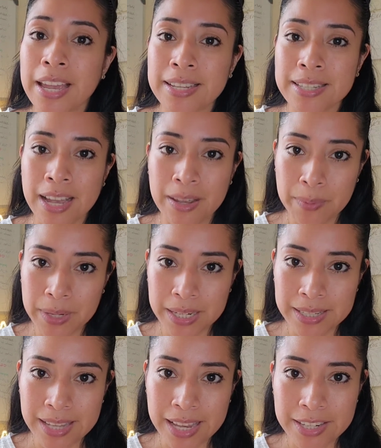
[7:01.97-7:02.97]
a
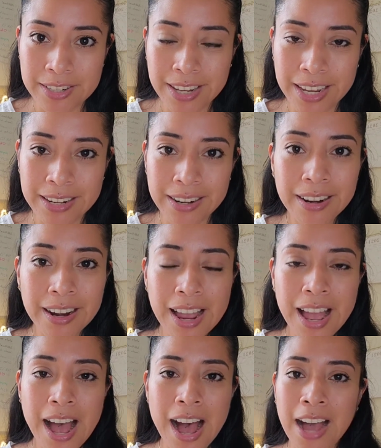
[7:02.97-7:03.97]
diabetes educator.
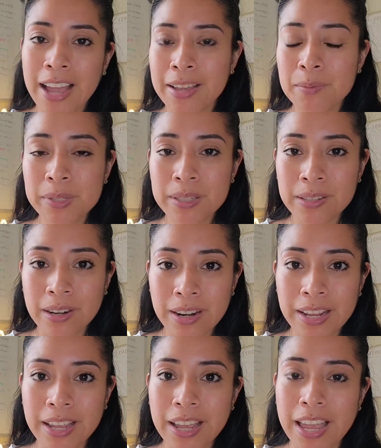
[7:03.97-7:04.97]
I am
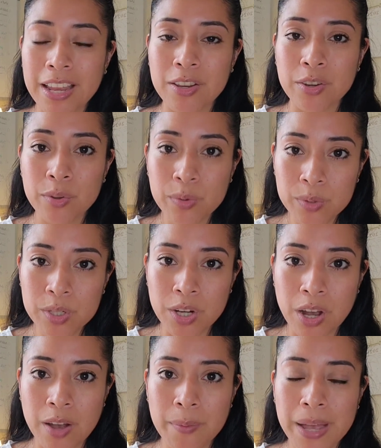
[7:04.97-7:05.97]
starting a new
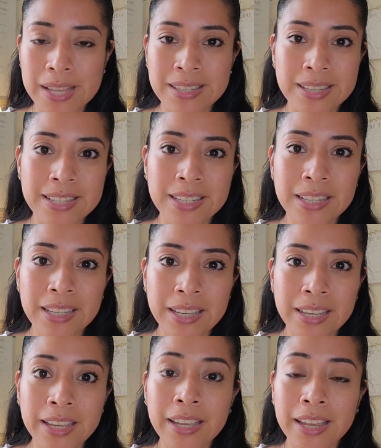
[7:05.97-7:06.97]
job as a
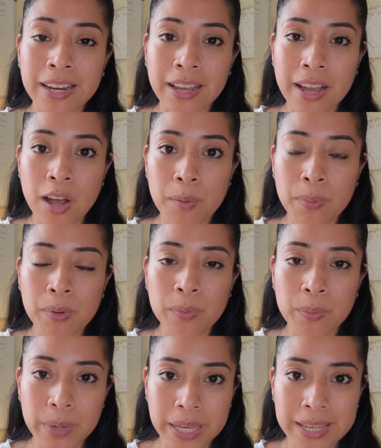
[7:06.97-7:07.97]
DE in a couple
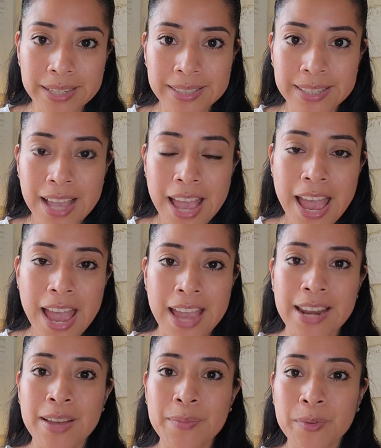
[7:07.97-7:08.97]
weeks,
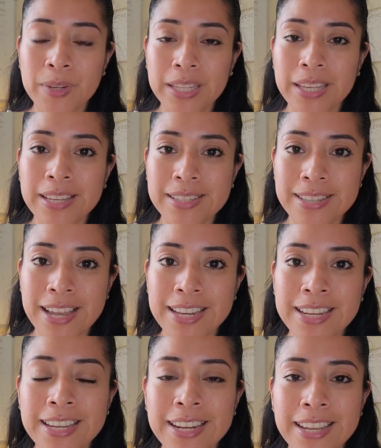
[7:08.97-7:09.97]
and I'm really
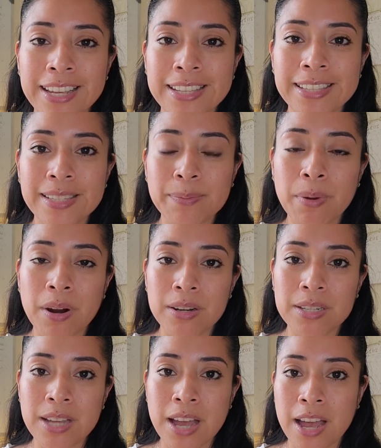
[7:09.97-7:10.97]
excited. It's
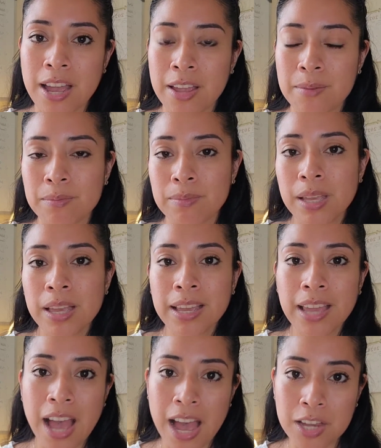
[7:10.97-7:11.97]
part-time
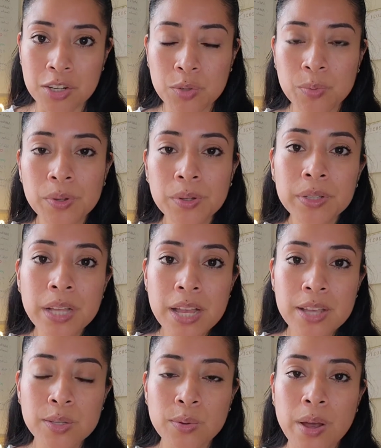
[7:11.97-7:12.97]
casual,
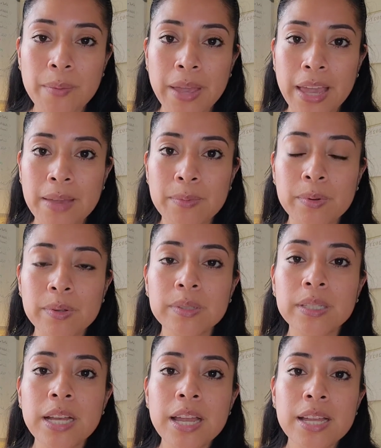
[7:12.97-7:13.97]
so I'm
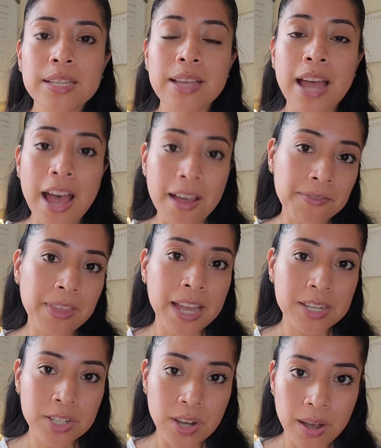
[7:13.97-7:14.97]
able to have
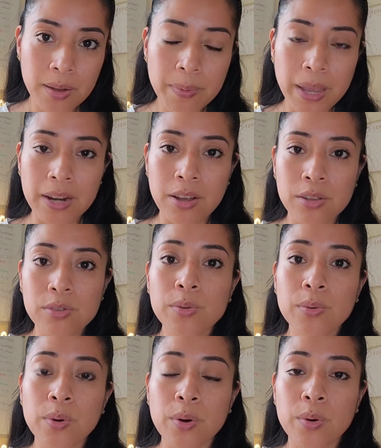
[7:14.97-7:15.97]
that job and
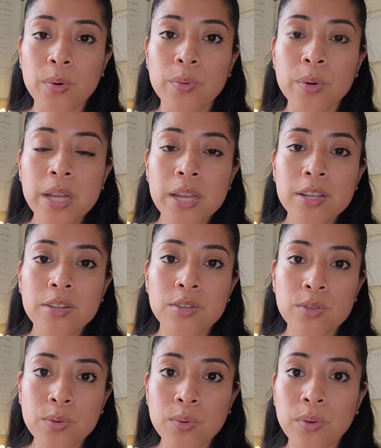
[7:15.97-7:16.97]
also go to
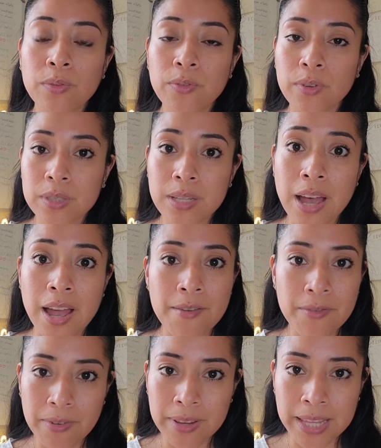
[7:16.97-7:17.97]
school
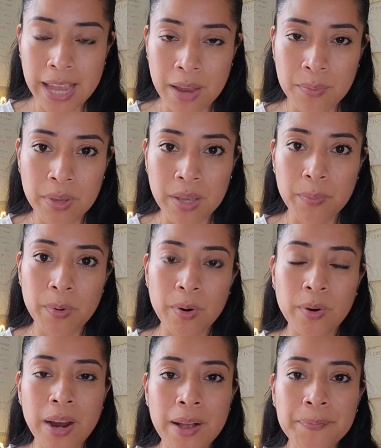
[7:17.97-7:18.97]
full-time for the NP
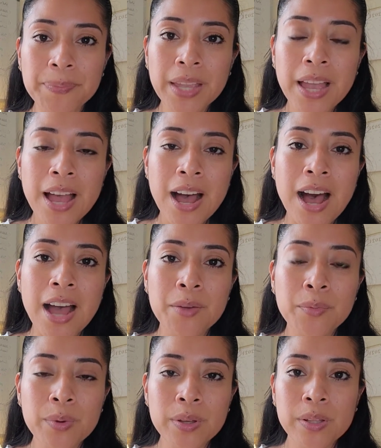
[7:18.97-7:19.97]
program.
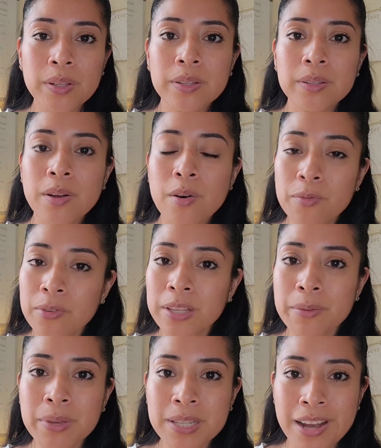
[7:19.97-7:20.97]
I will
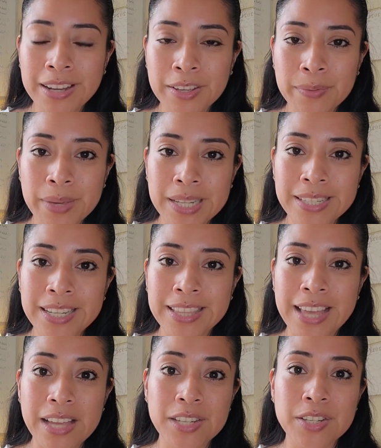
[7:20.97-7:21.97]
hopefully be documenting
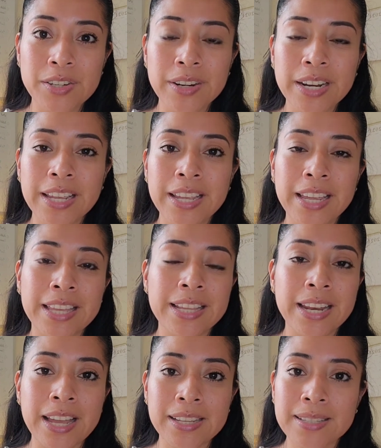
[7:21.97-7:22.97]
that journey in
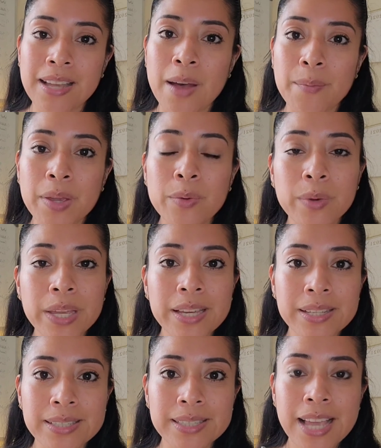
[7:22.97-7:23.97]
the next coming
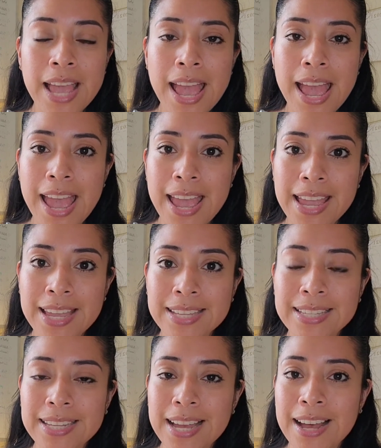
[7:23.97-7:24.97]
weeks,
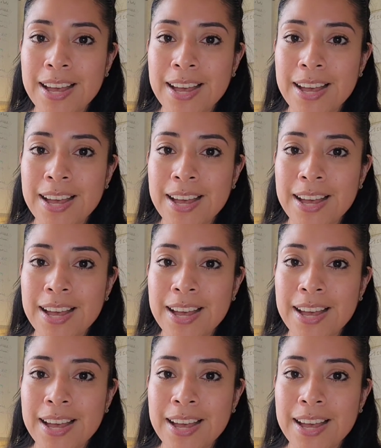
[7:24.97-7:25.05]
and